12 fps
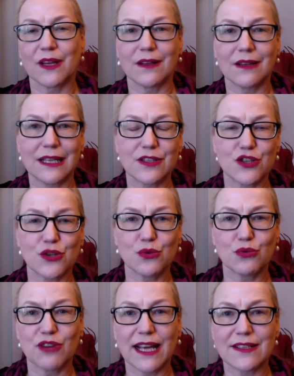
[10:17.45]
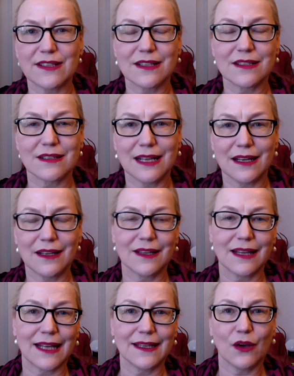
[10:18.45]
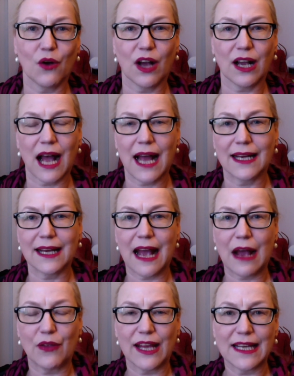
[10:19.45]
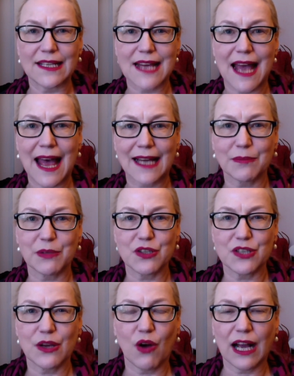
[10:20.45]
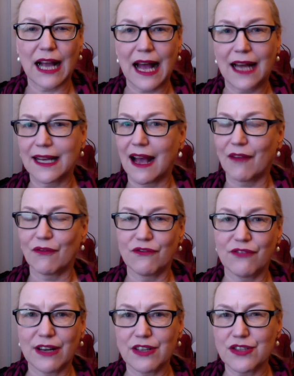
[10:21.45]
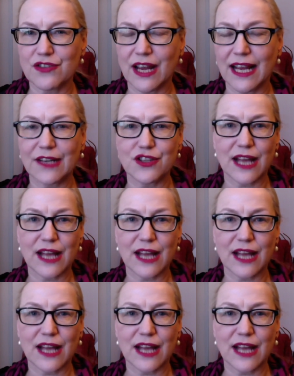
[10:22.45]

these two races, Lilith and the Oankali, how they interact, because the Oankali are very strange.